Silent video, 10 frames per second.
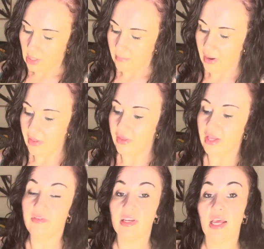By the
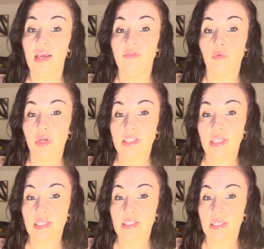end of the day,
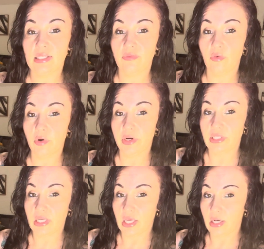46, 64,
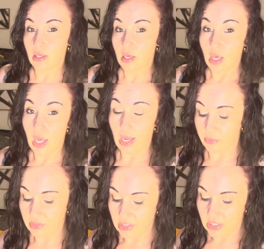10,
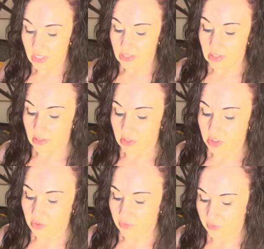April 6th,
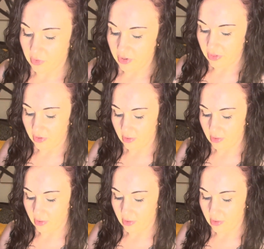June 4th.